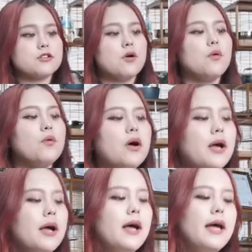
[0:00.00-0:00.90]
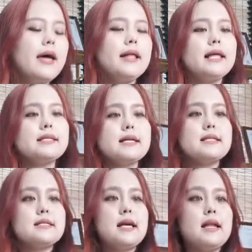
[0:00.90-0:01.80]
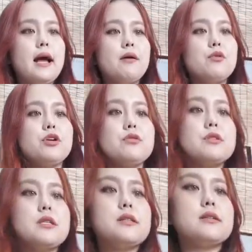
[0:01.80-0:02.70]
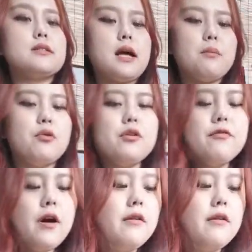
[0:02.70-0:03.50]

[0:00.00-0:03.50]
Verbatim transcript: So, and as I said, I was using this 9.5.